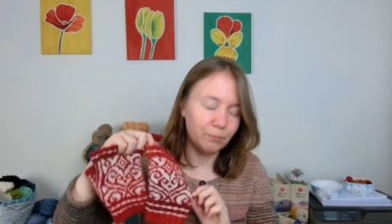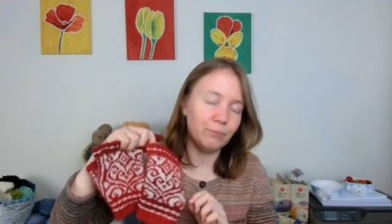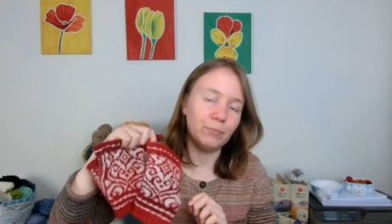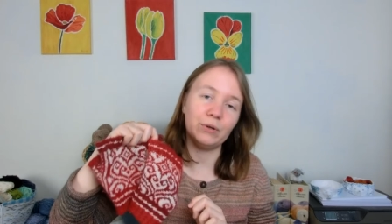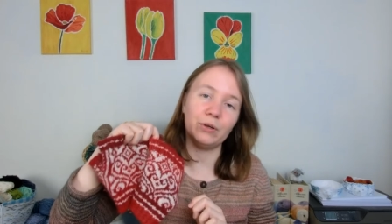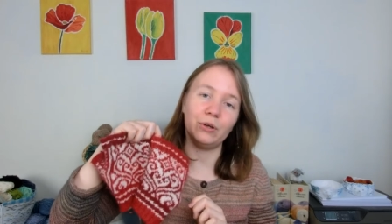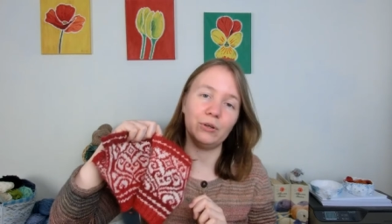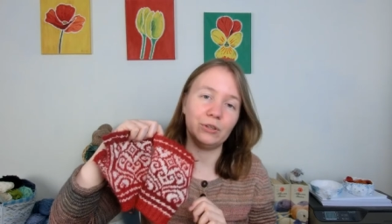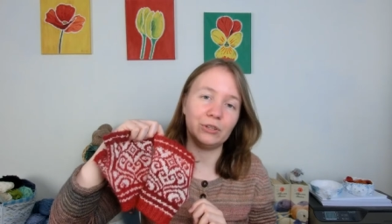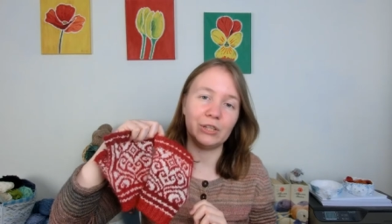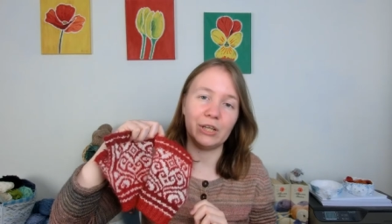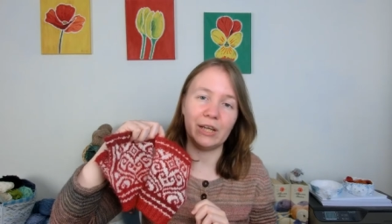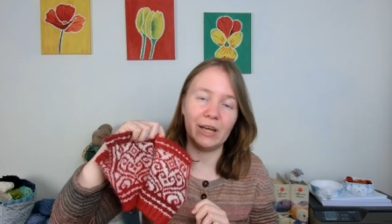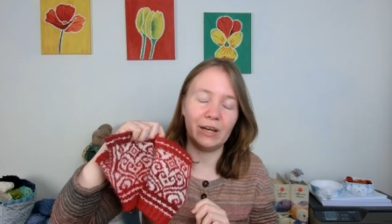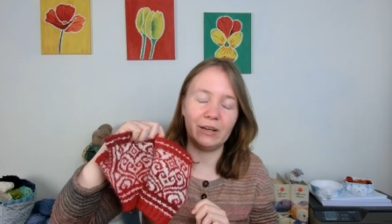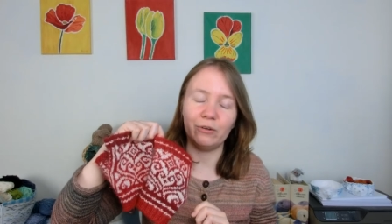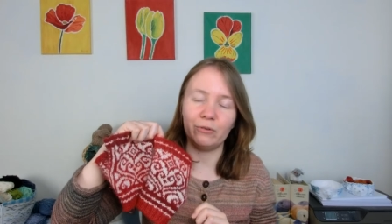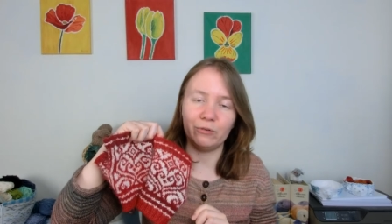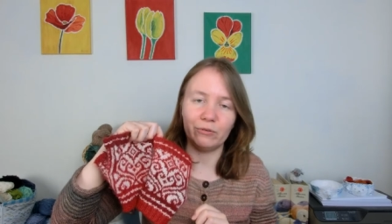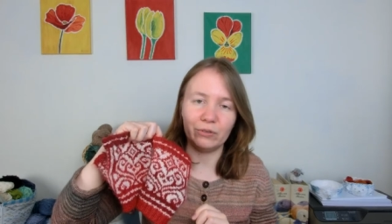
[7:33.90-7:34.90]
but honestly, I
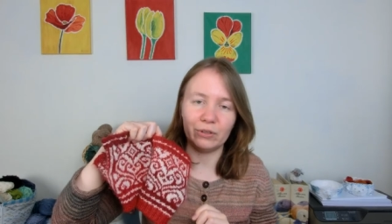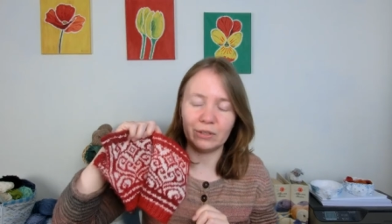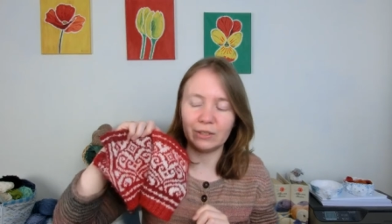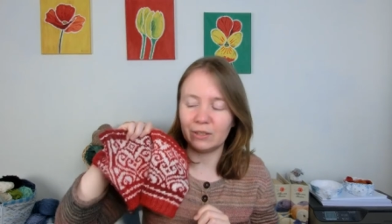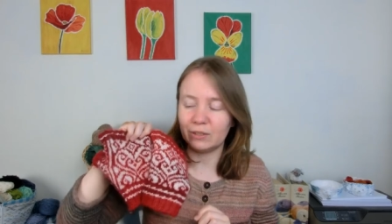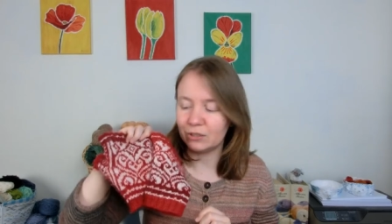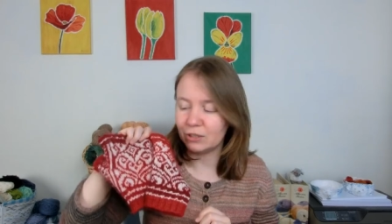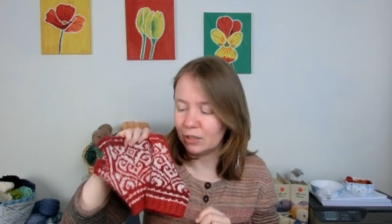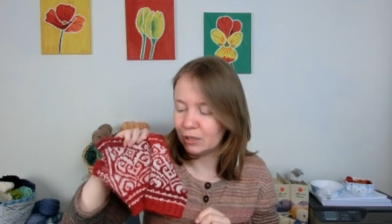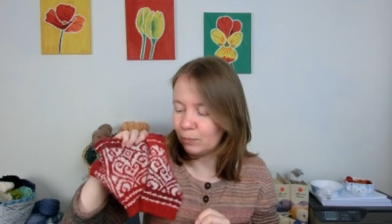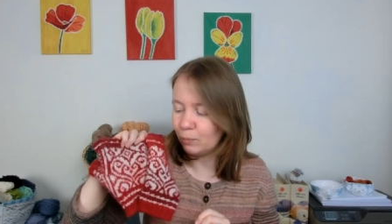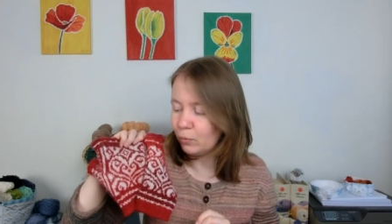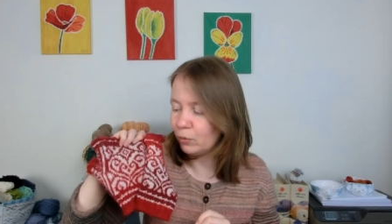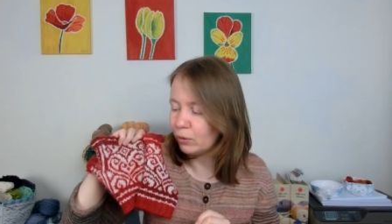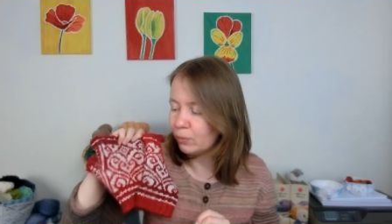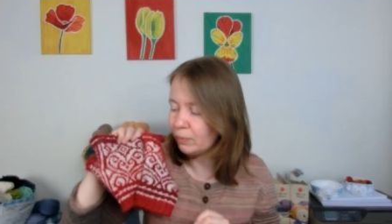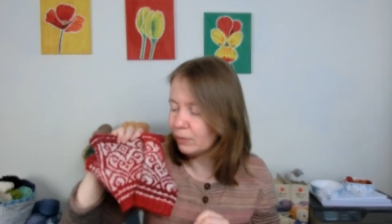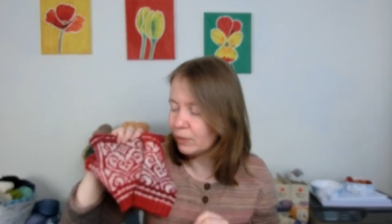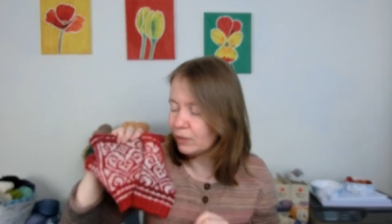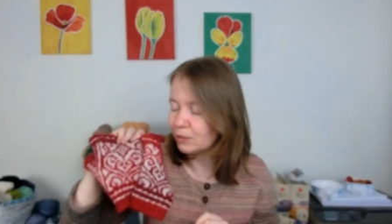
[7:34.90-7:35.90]
don't think there's any
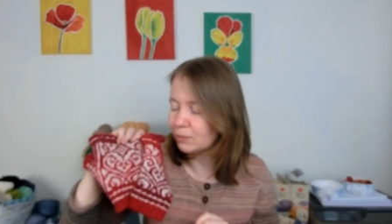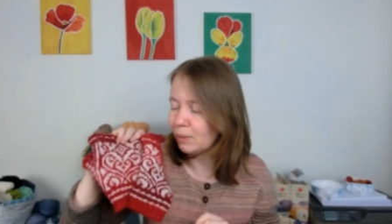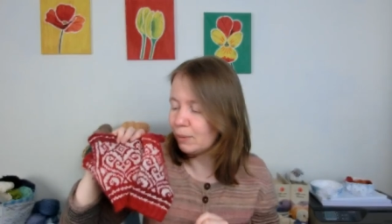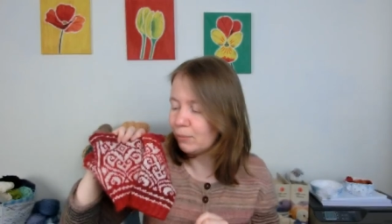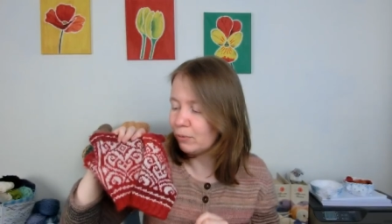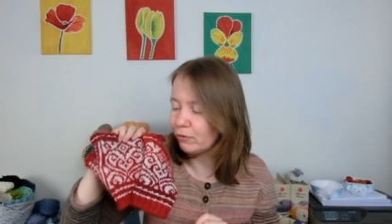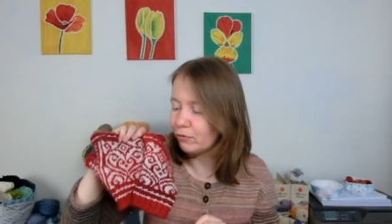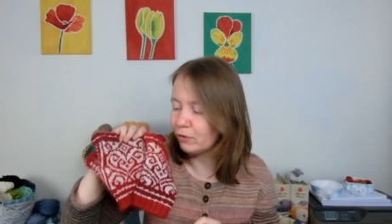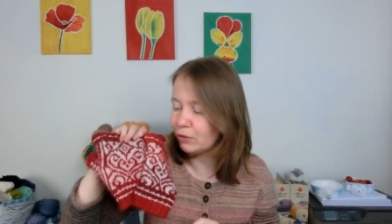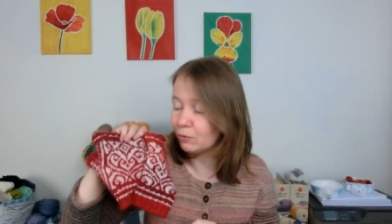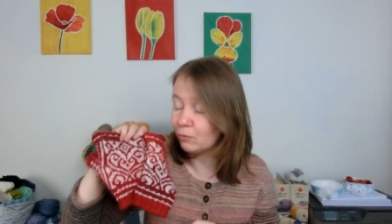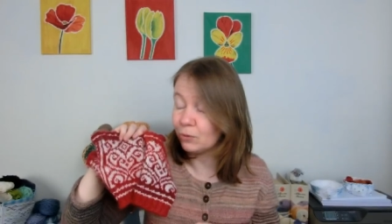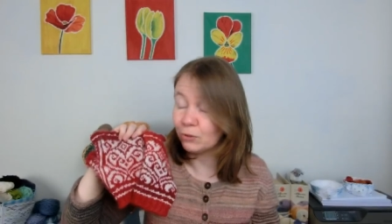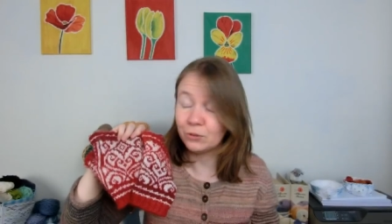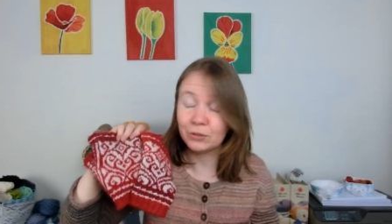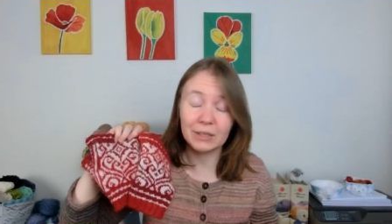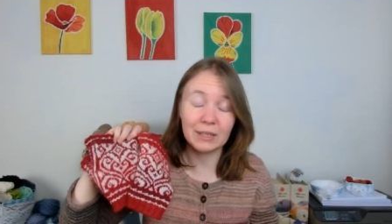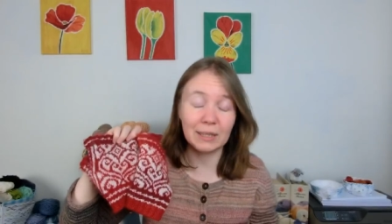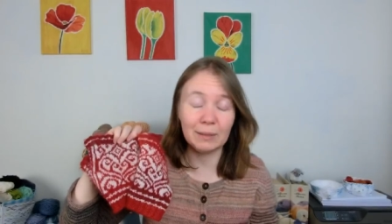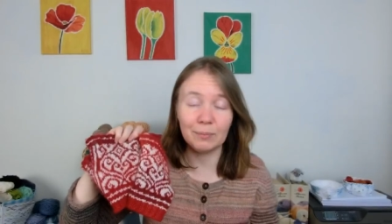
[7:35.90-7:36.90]
point because my boyfriend will
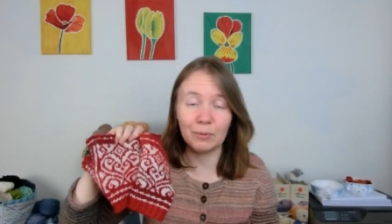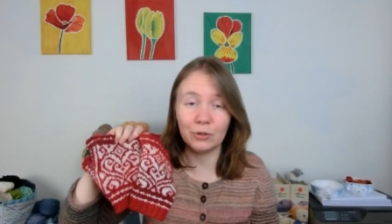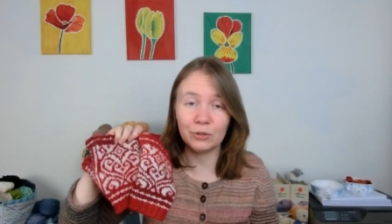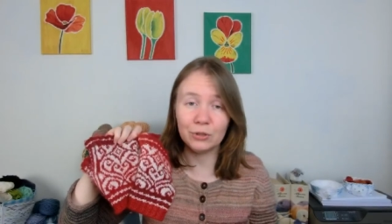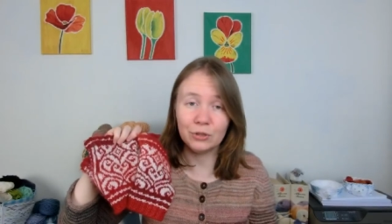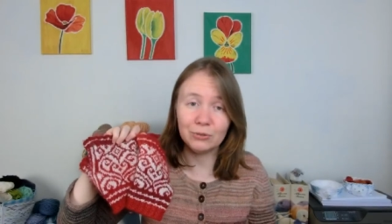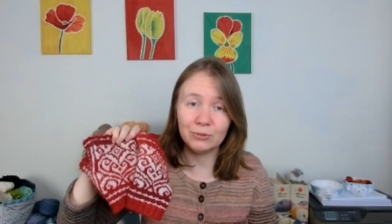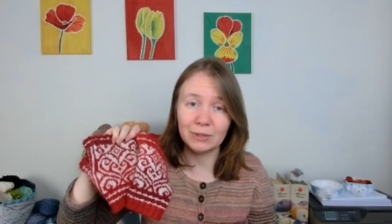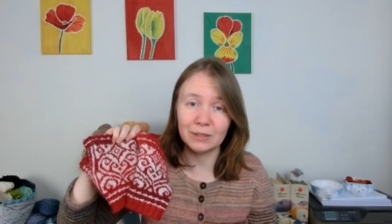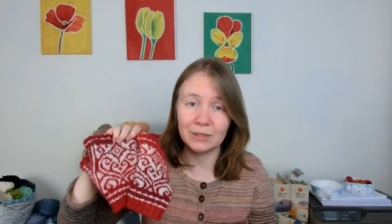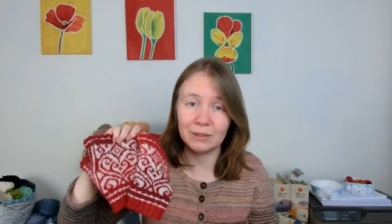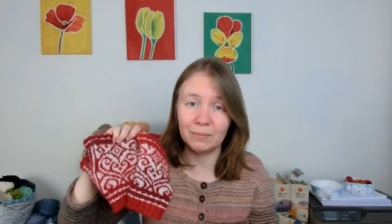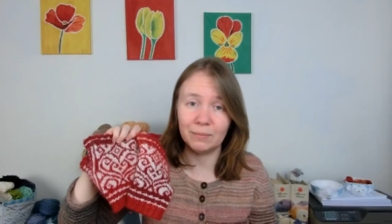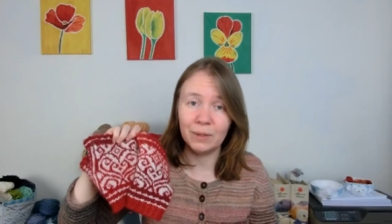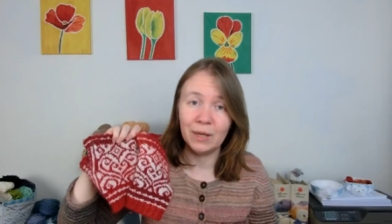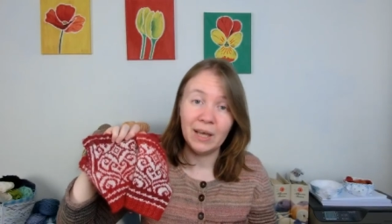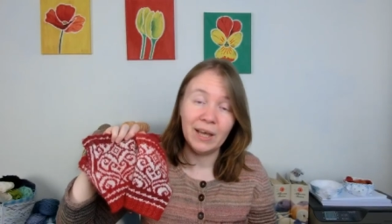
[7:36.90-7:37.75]
keep on using them.